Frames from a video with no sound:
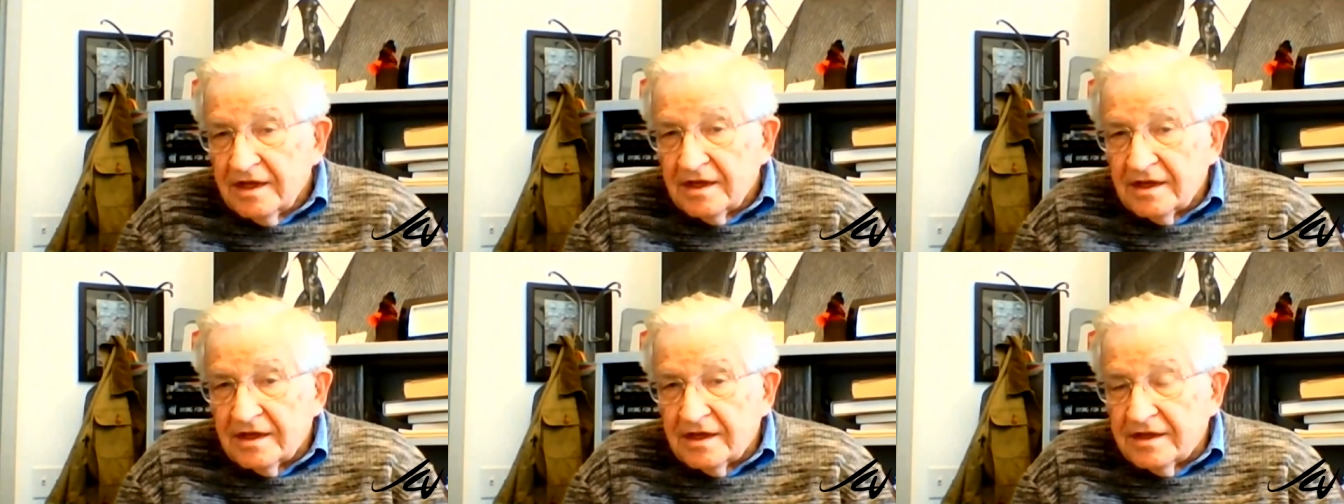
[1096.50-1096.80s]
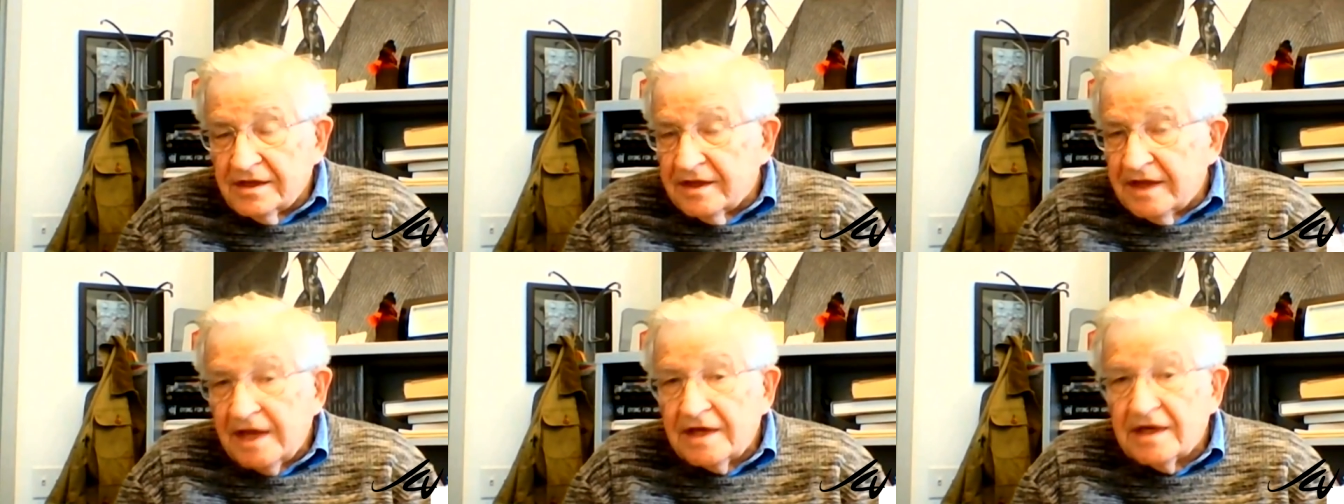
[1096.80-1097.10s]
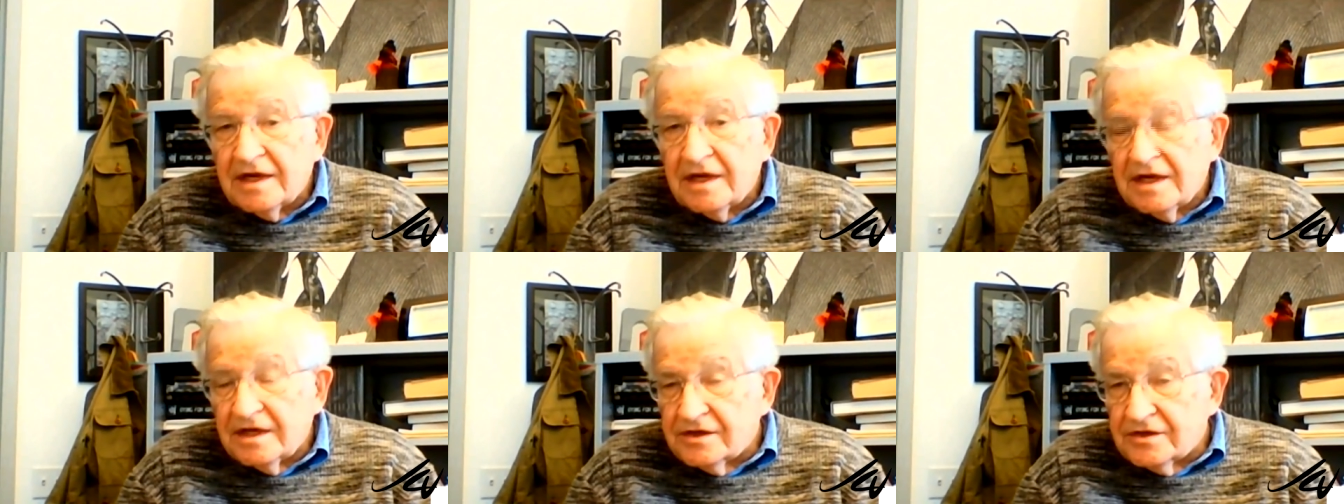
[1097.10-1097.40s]
Uh,
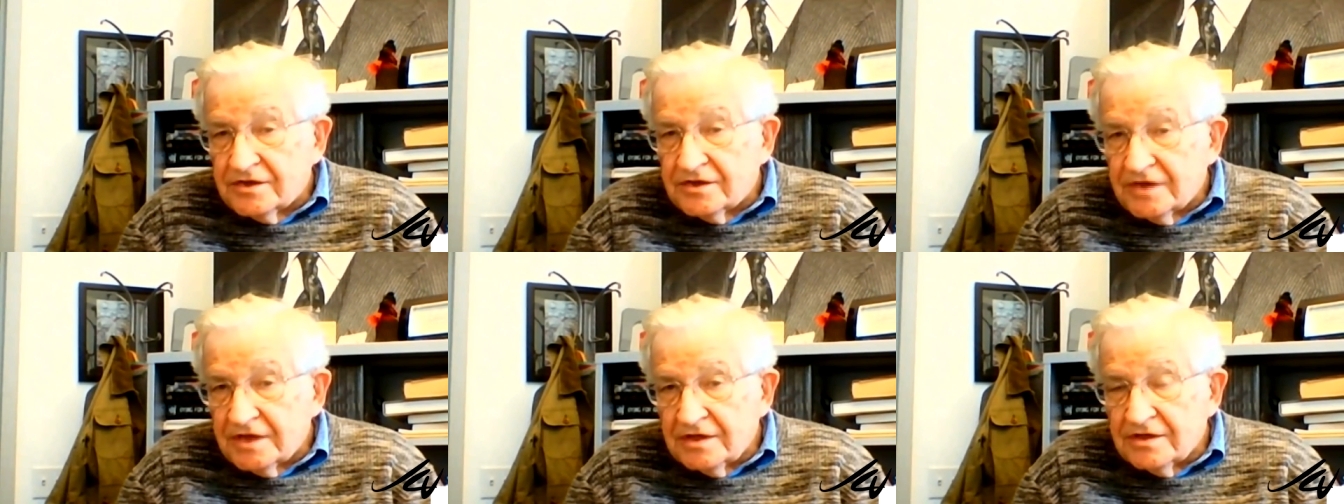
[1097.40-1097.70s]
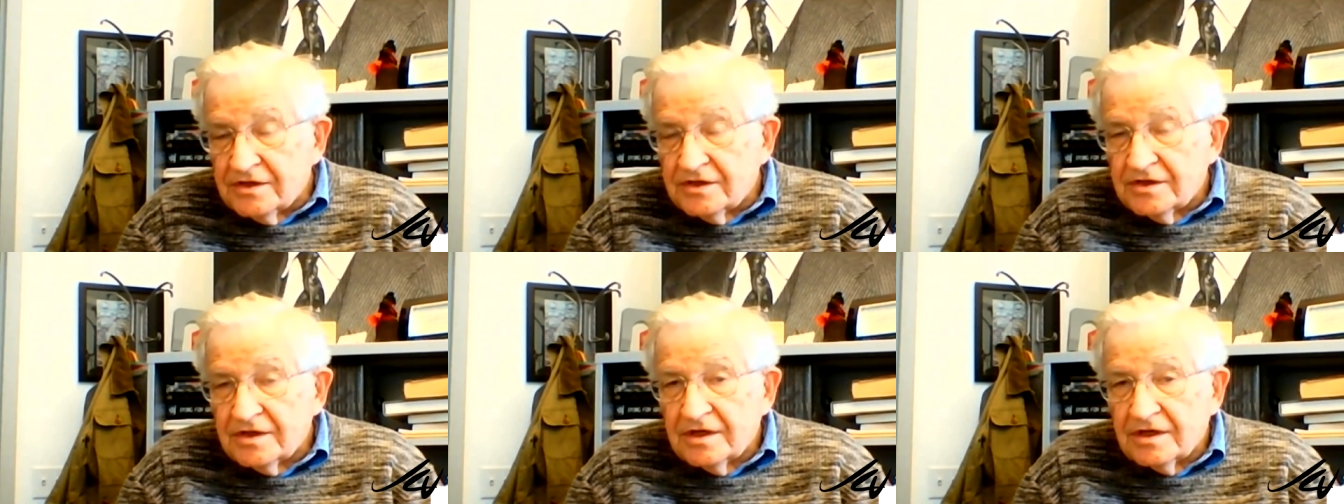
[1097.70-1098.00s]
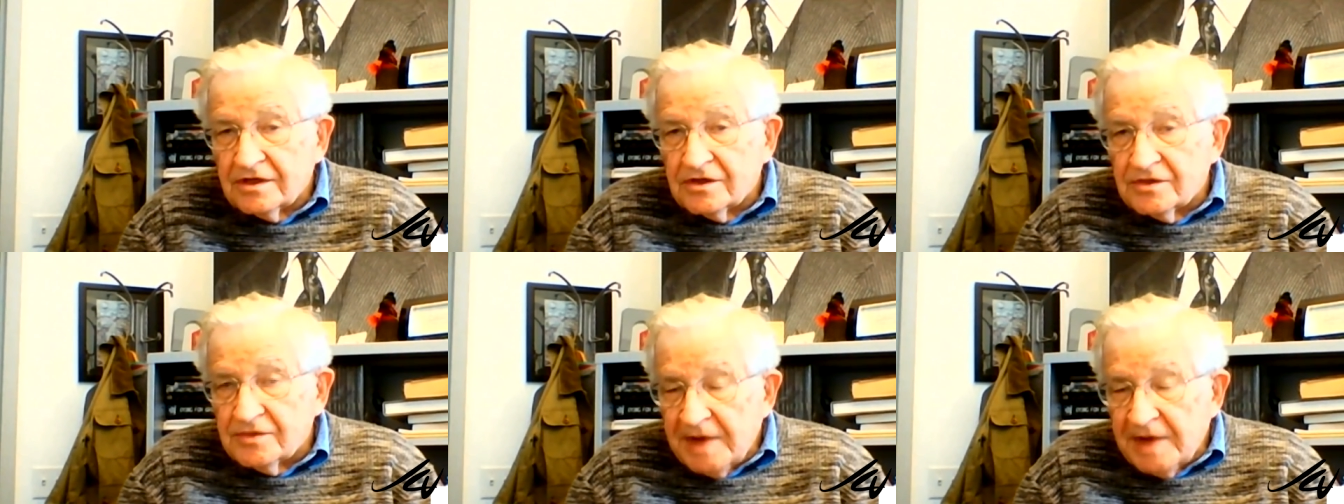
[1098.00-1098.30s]
that has since
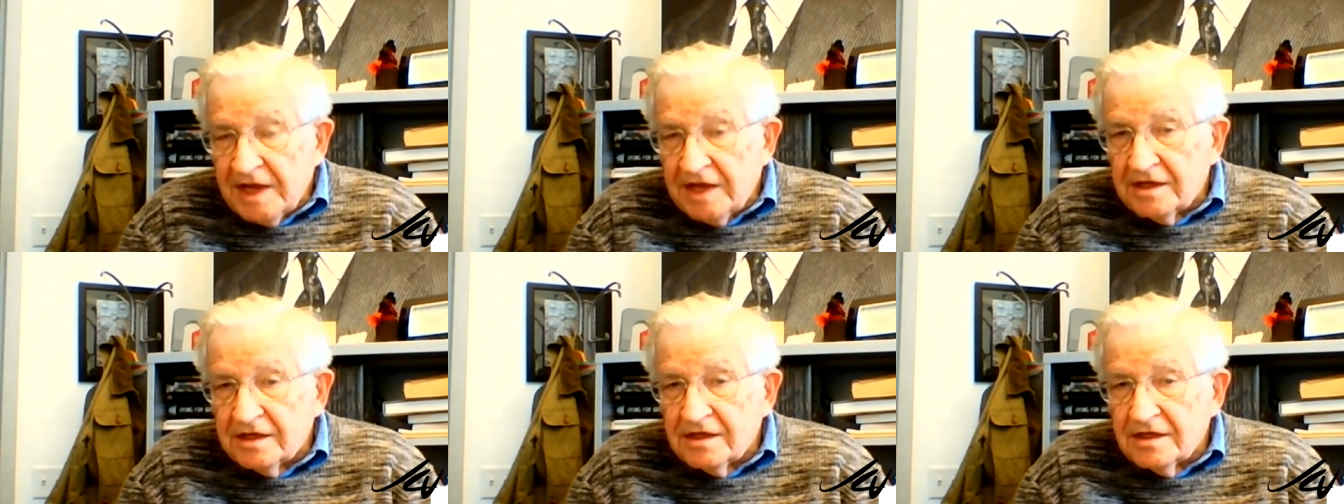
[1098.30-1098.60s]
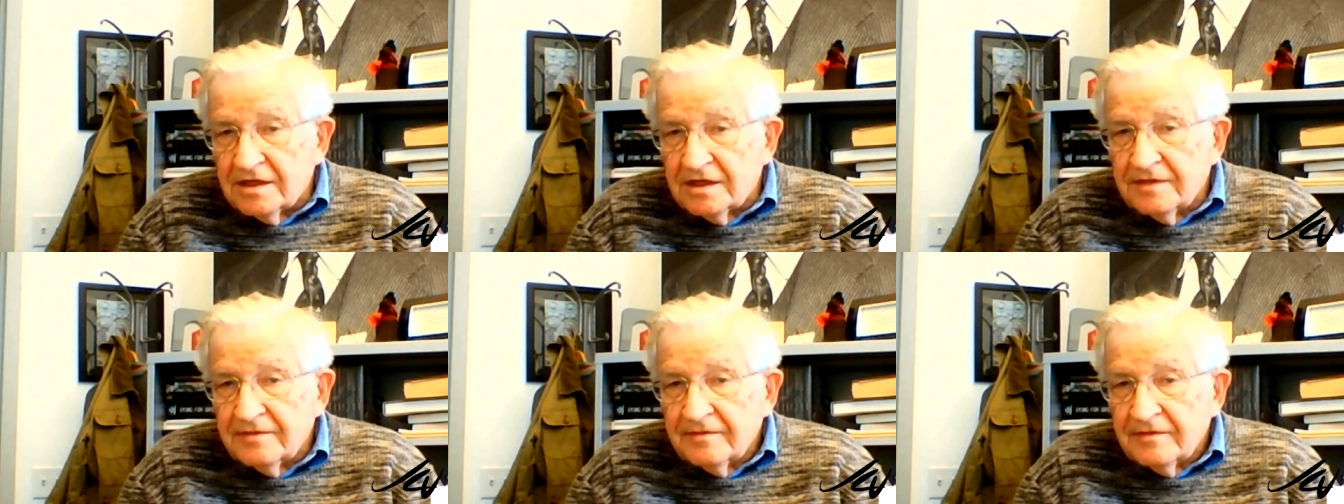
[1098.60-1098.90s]
expanded.